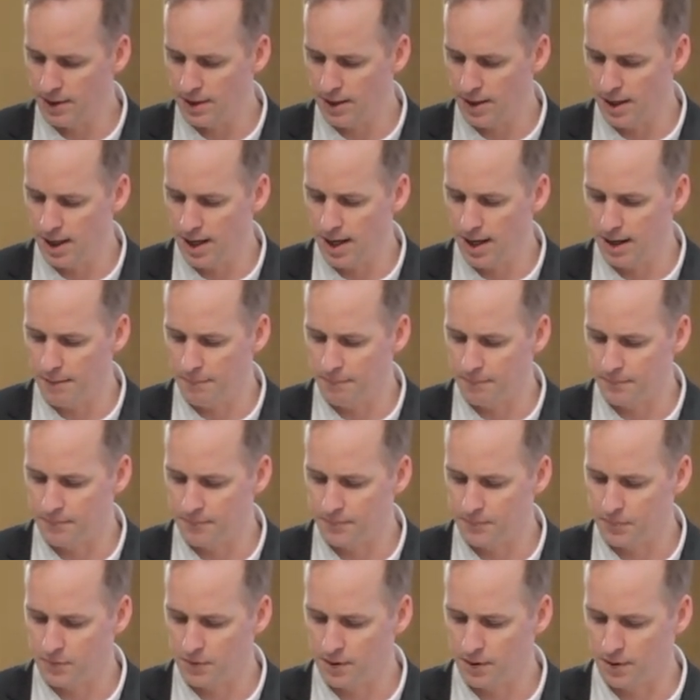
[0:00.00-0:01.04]
um,
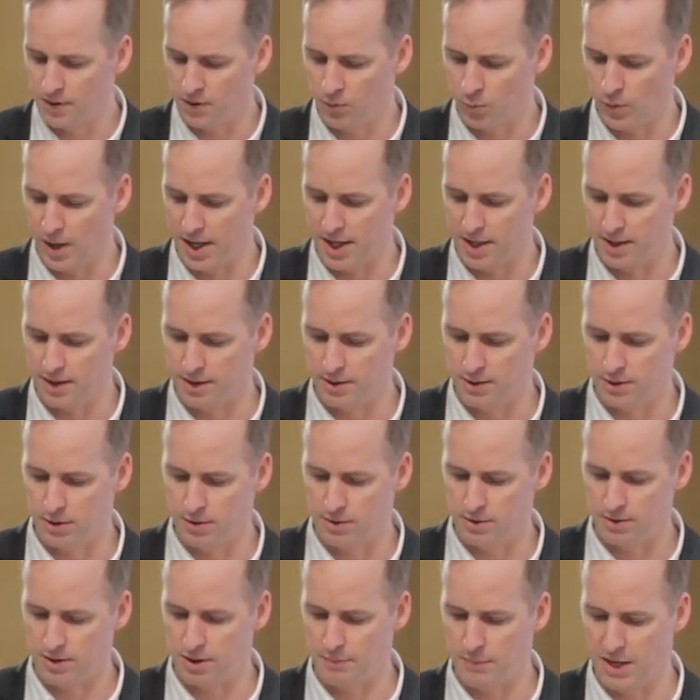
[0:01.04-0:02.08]
the way
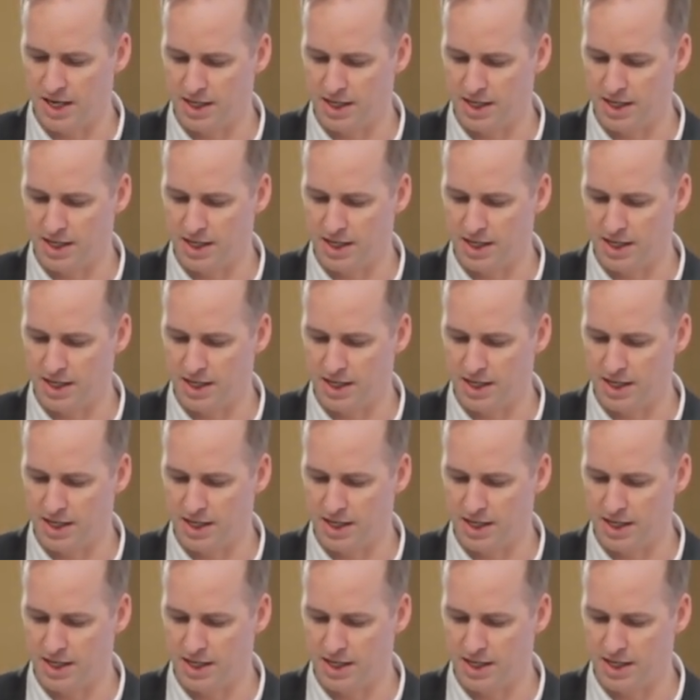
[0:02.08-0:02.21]
Olga, my